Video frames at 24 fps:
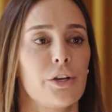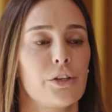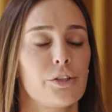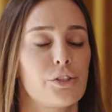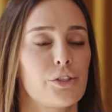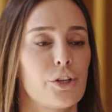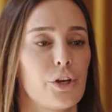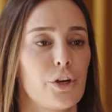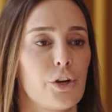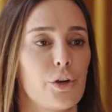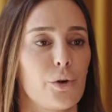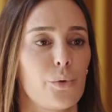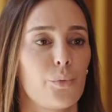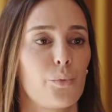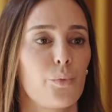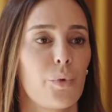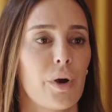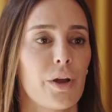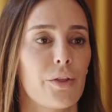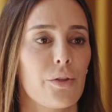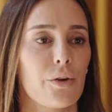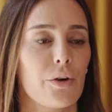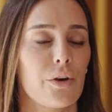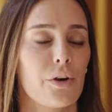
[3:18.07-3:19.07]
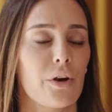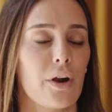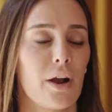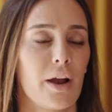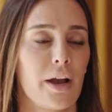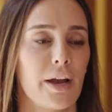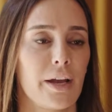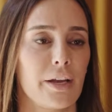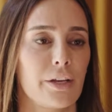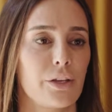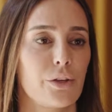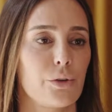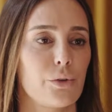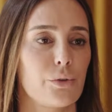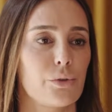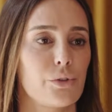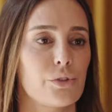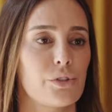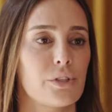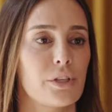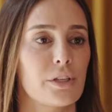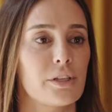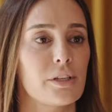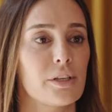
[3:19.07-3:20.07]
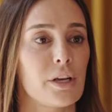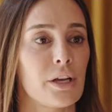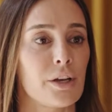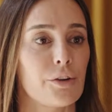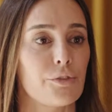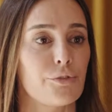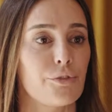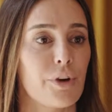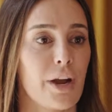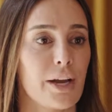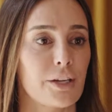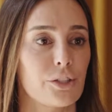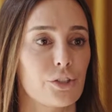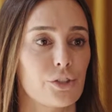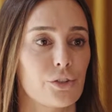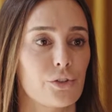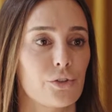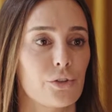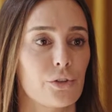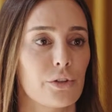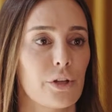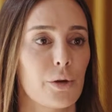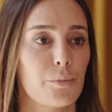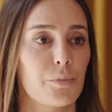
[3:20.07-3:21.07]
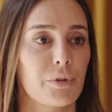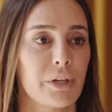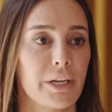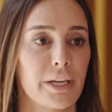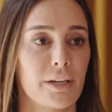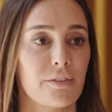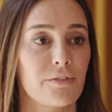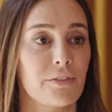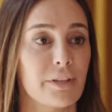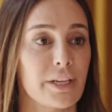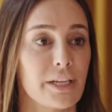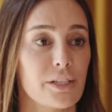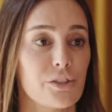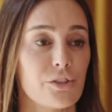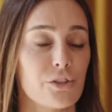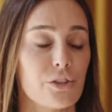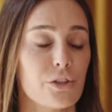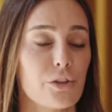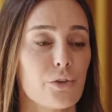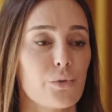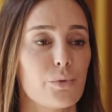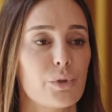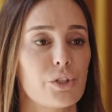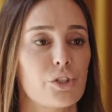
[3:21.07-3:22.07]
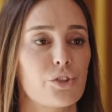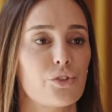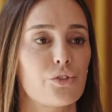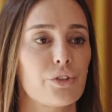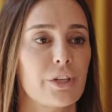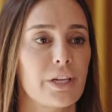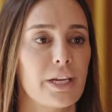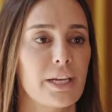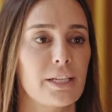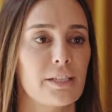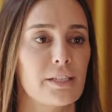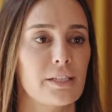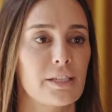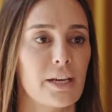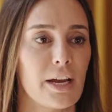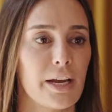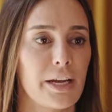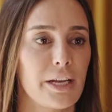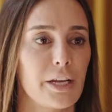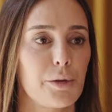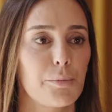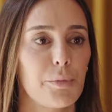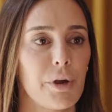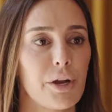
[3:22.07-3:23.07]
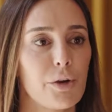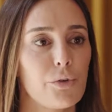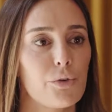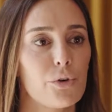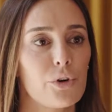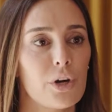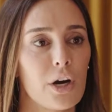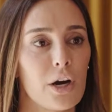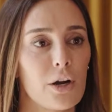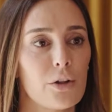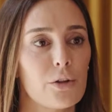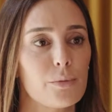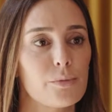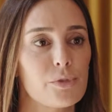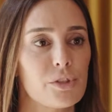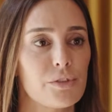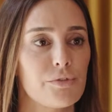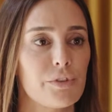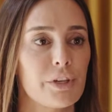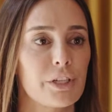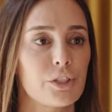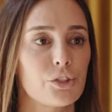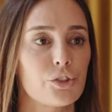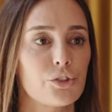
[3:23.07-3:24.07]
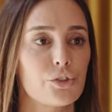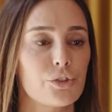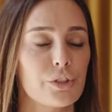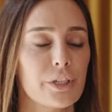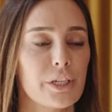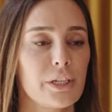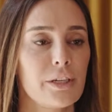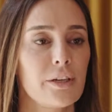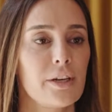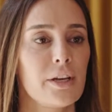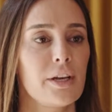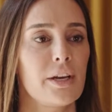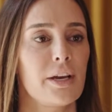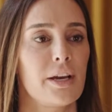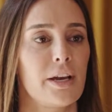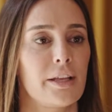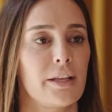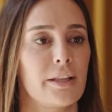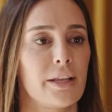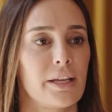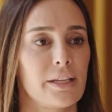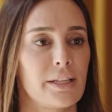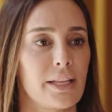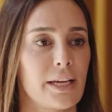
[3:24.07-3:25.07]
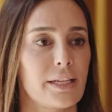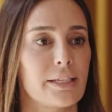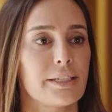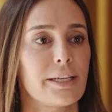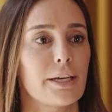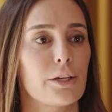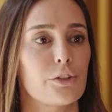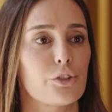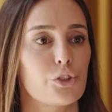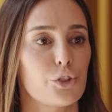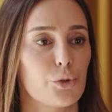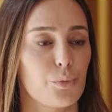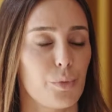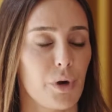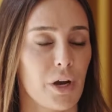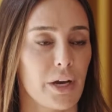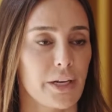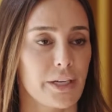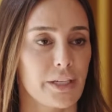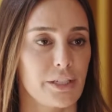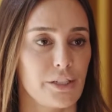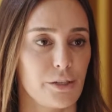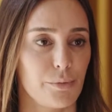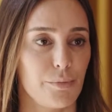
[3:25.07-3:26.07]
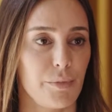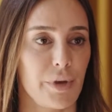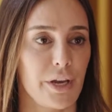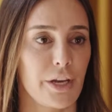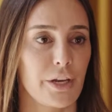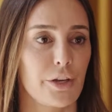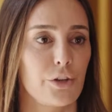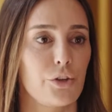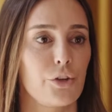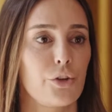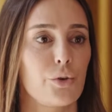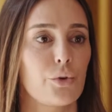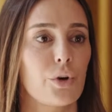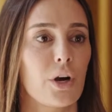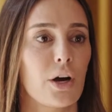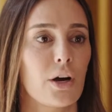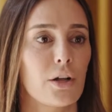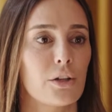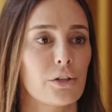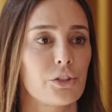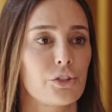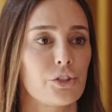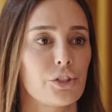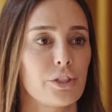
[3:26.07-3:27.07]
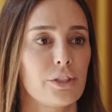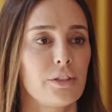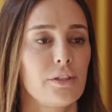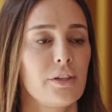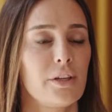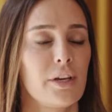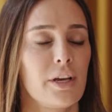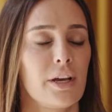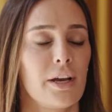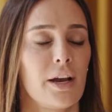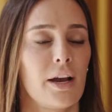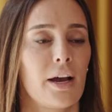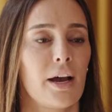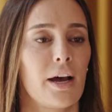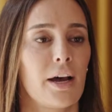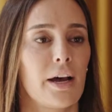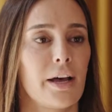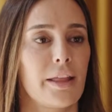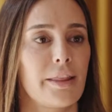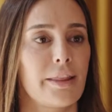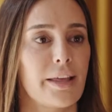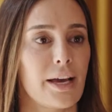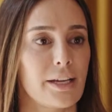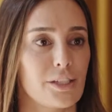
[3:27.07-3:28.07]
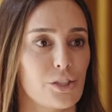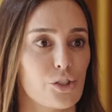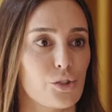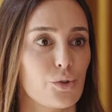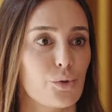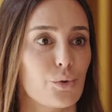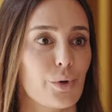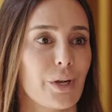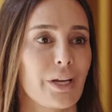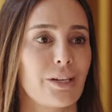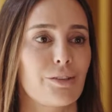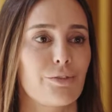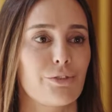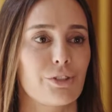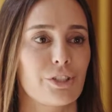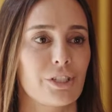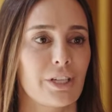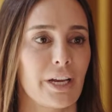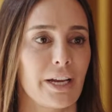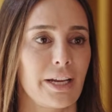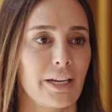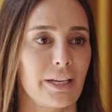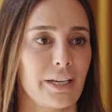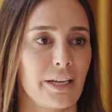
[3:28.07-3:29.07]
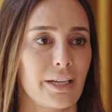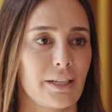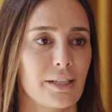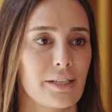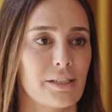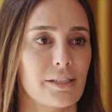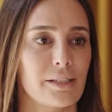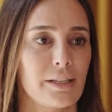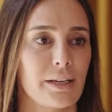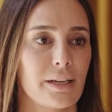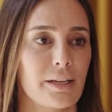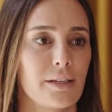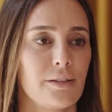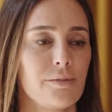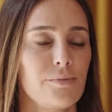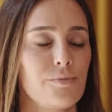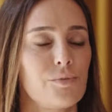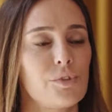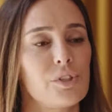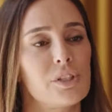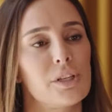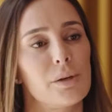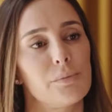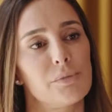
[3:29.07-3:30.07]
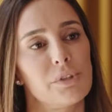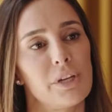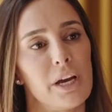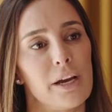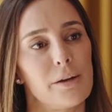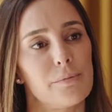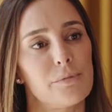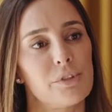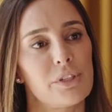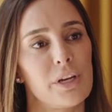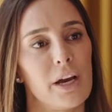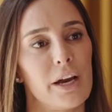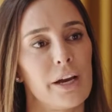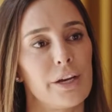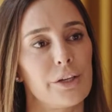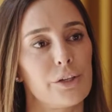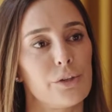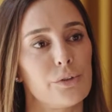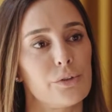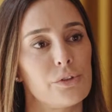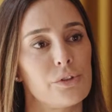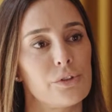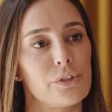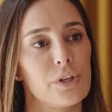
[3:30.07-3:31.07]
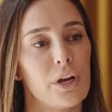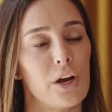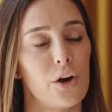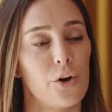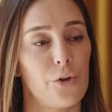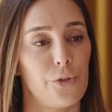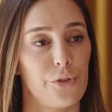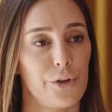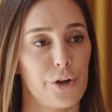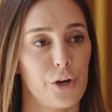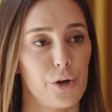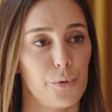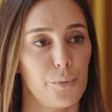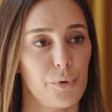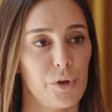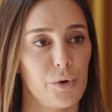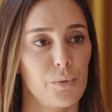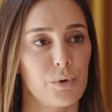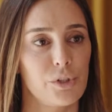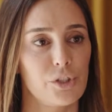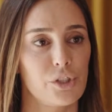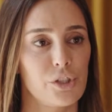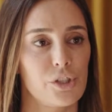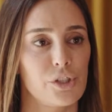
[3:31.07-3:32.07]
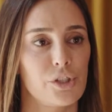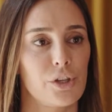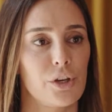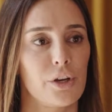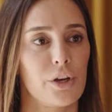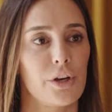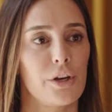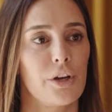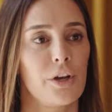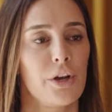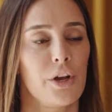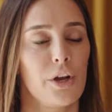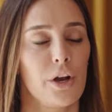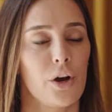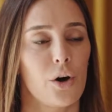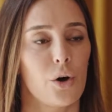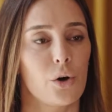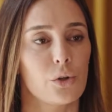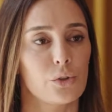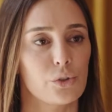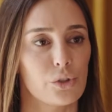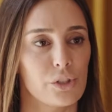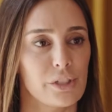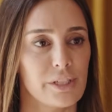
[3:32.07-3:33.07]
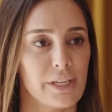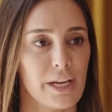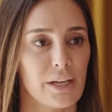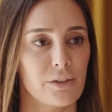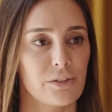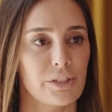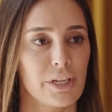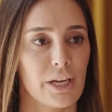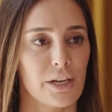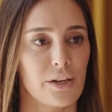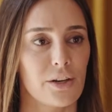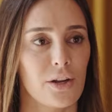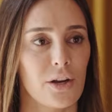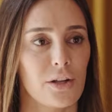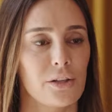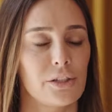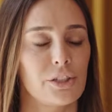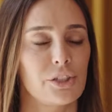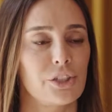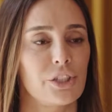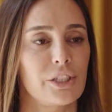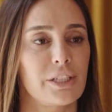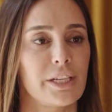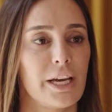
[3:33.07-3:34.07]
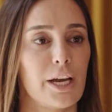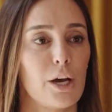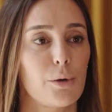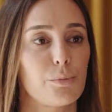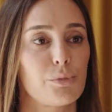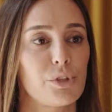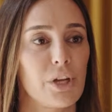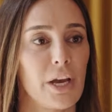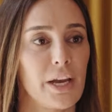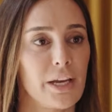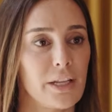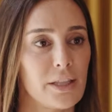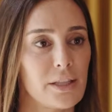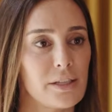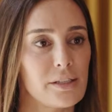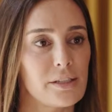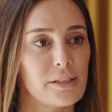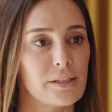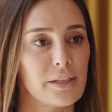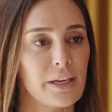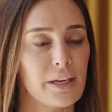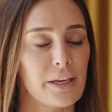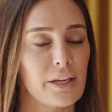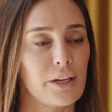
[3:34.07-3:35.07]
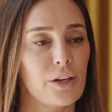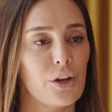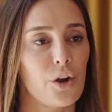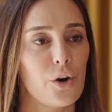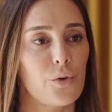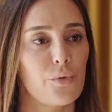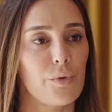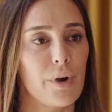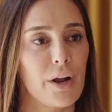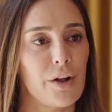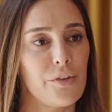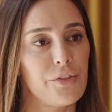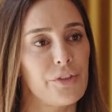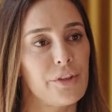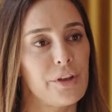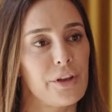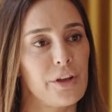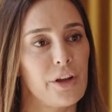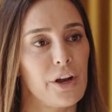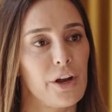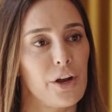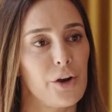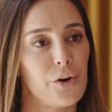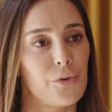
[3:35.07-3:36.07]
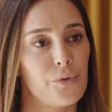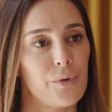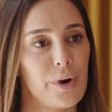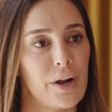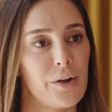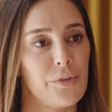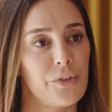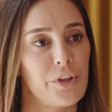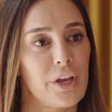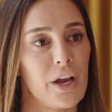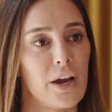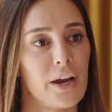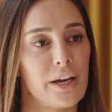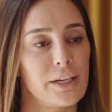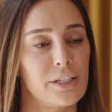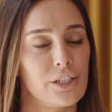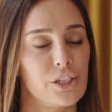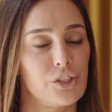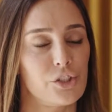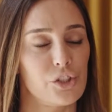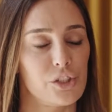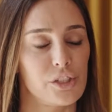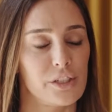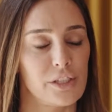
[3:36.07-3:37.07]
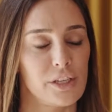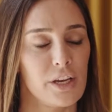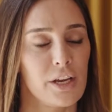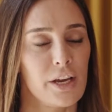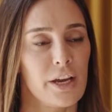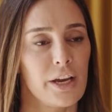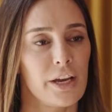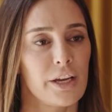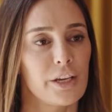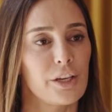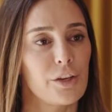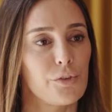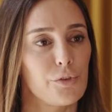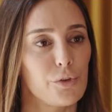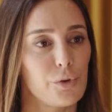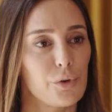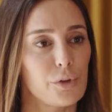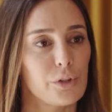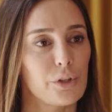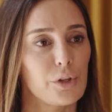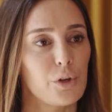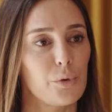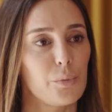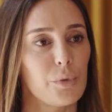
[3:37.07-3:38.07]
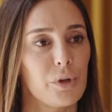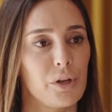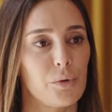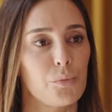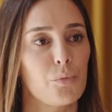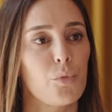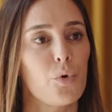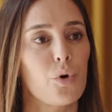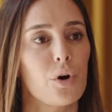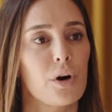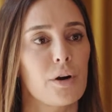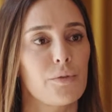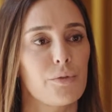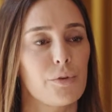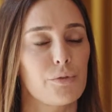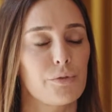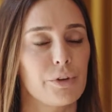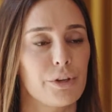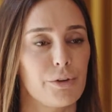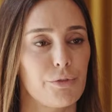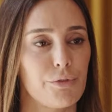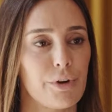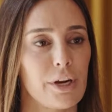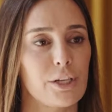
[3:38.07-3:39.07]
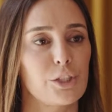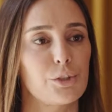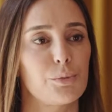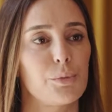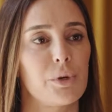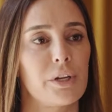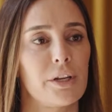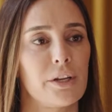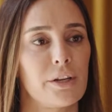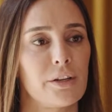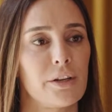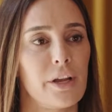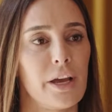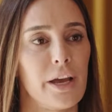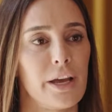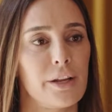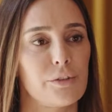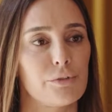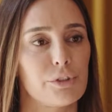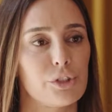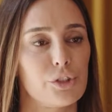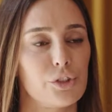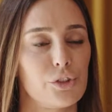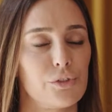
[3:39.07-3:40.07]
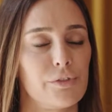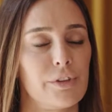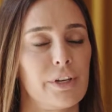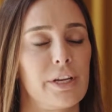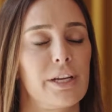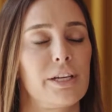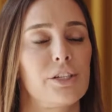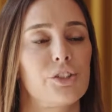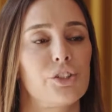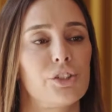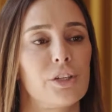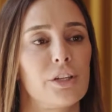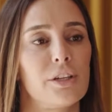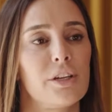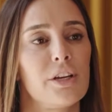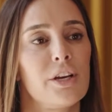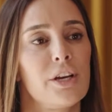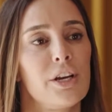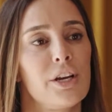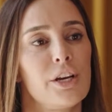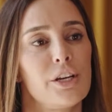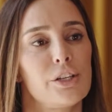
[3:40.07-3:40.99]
So whether I use a fractional ablative laser, which creates tiny microcolumns of injury that then tells your body to make new collagen, that's great for tightening the skin. Sometimes I use Ultherapy, which is a ultrasound technology to help tighten the skin around the eye to just give you a little bit more of a refreshment and rejuvenation.